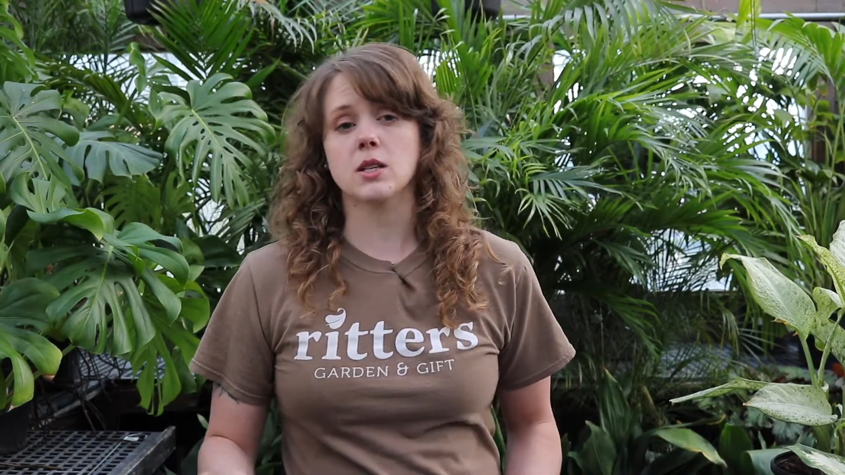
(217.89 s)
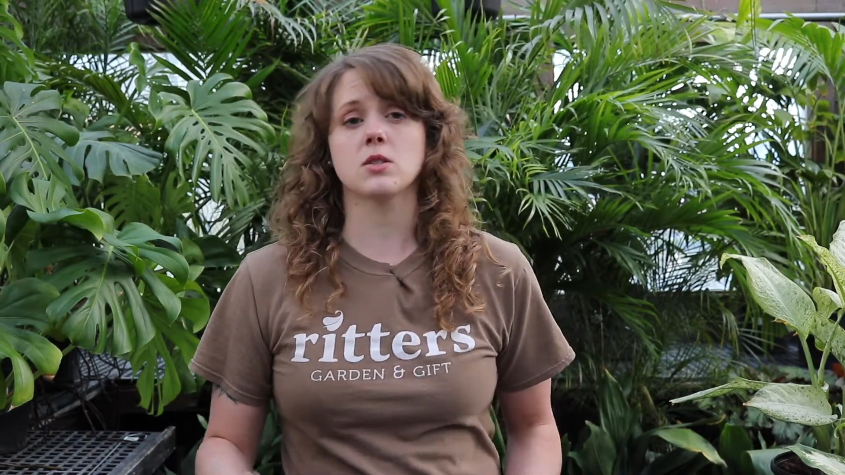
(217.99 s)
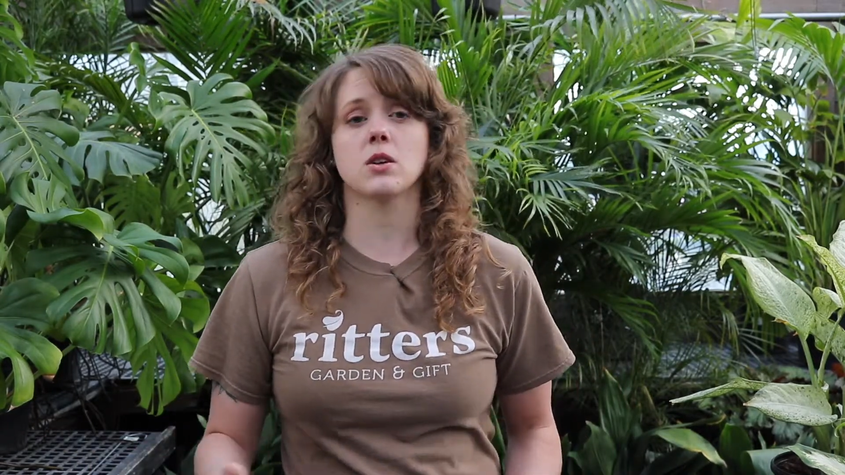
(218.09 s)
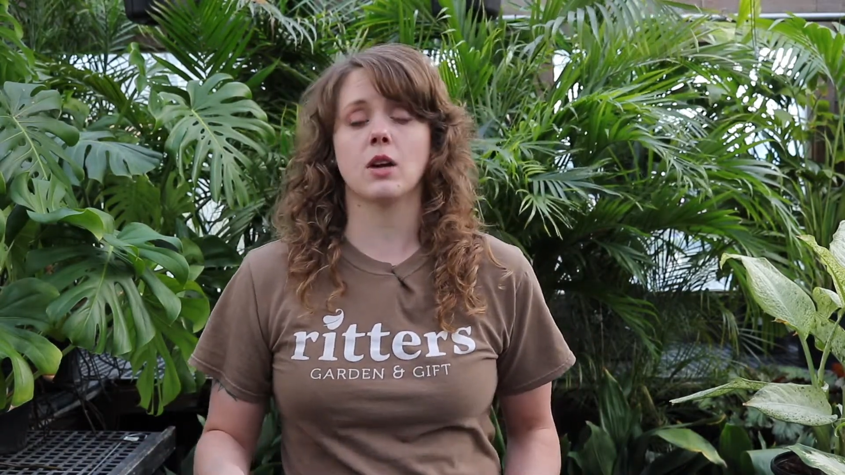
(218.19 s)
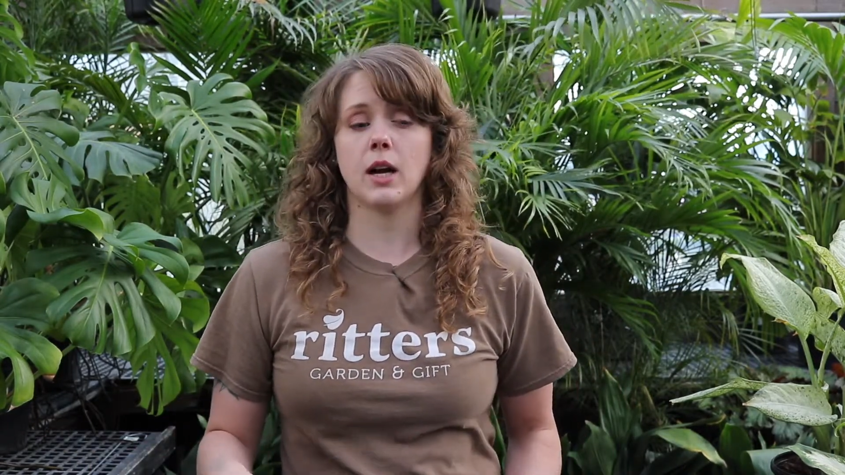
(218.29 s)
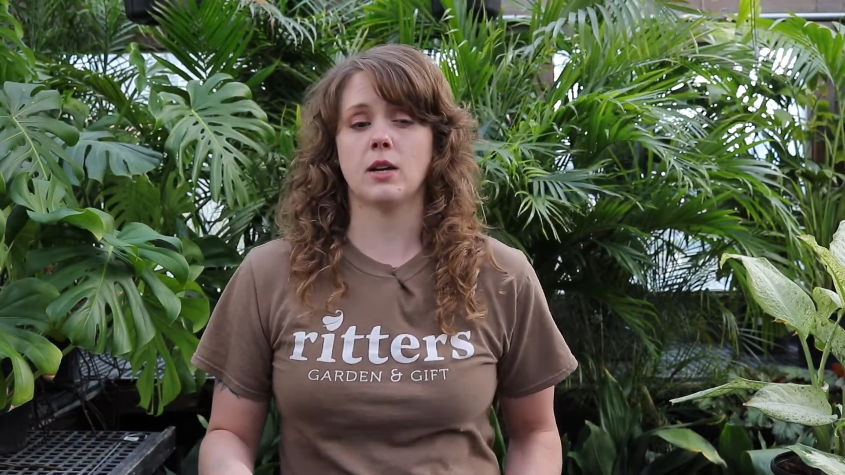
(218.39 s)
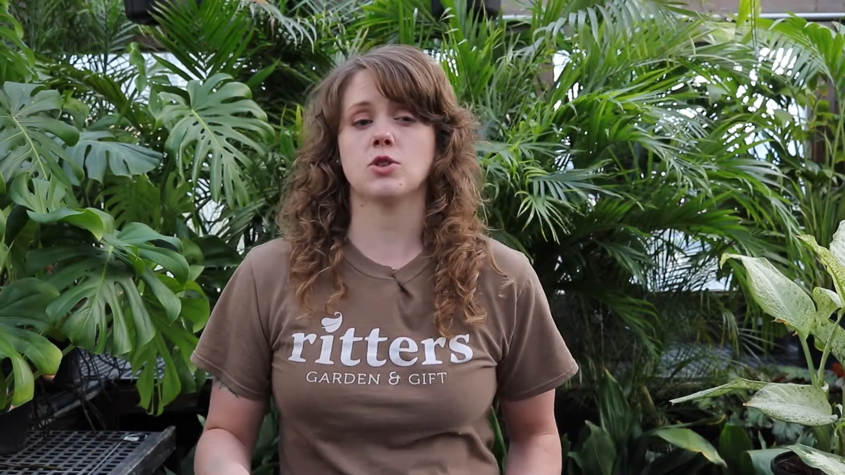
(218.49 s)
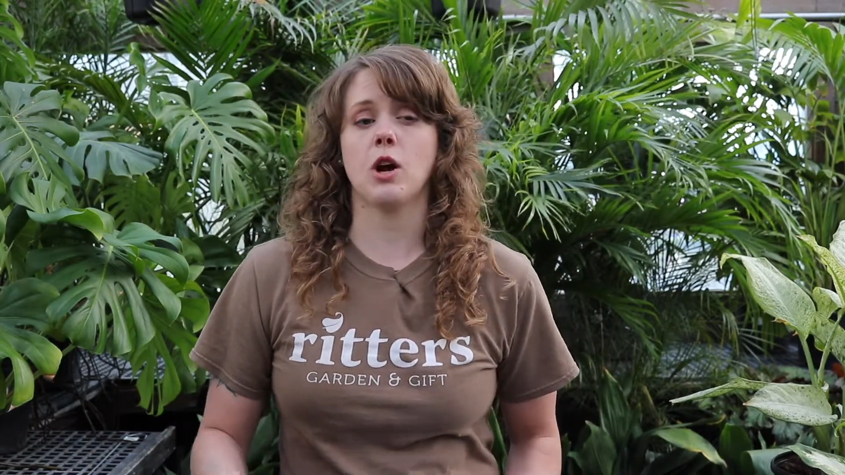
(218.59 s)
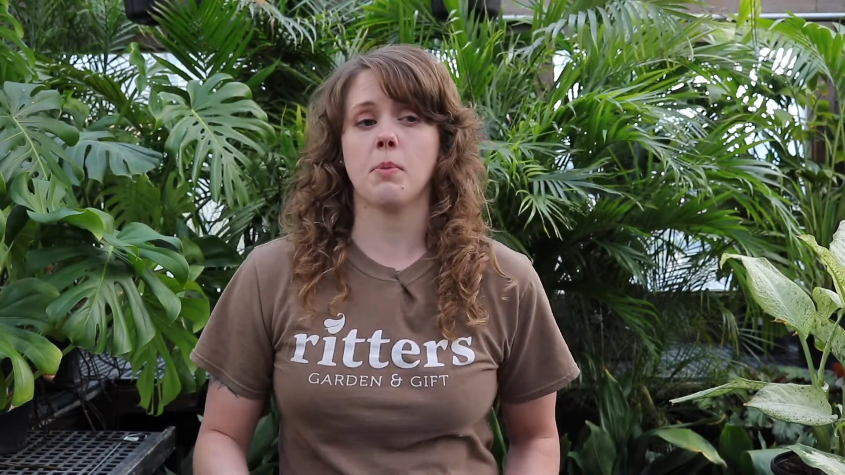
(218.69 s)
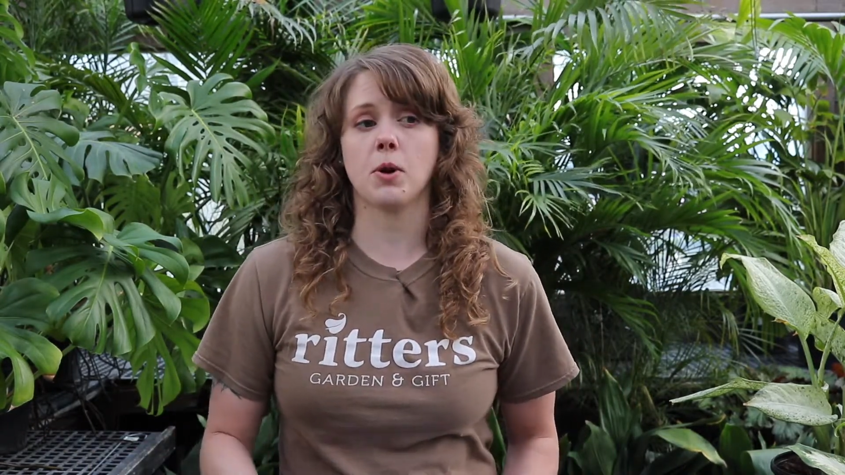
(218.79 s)
look kind of
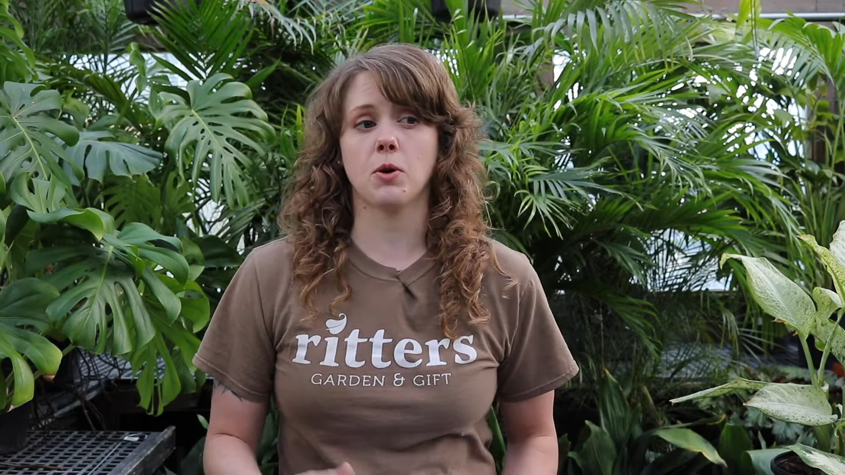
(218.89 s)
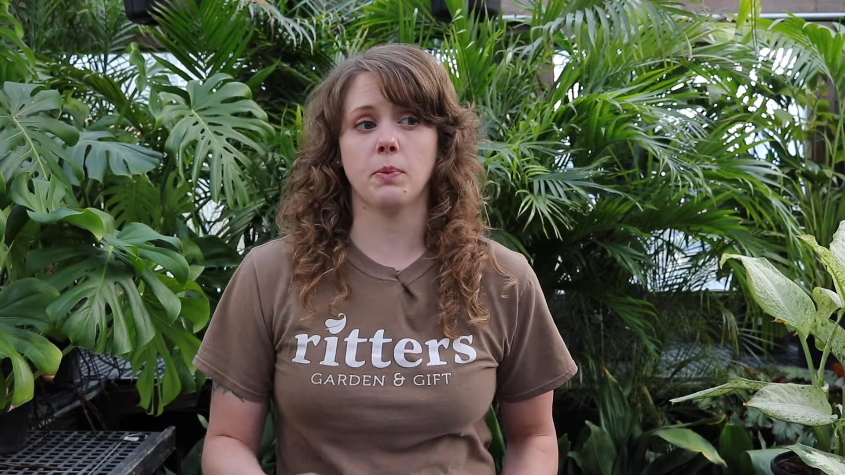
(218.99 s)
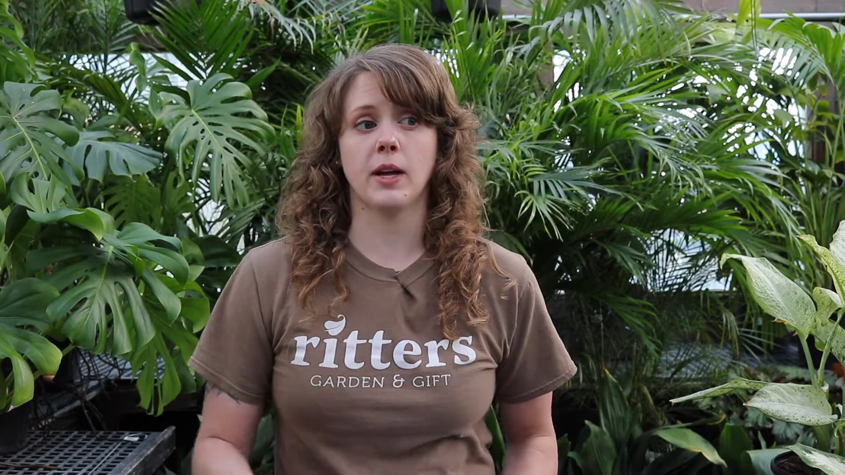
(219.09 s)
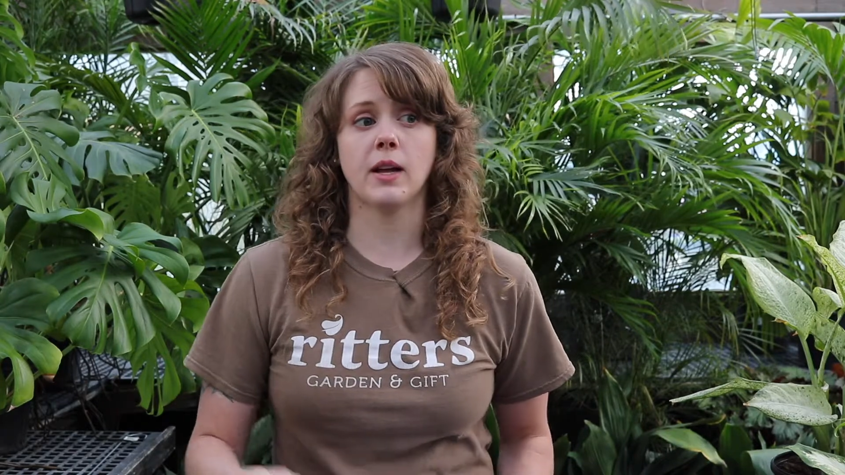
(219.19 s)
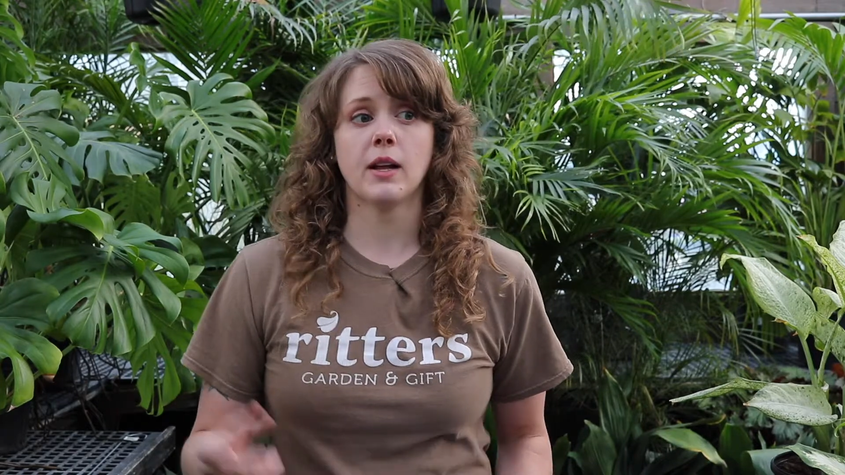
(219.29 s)
tropical, but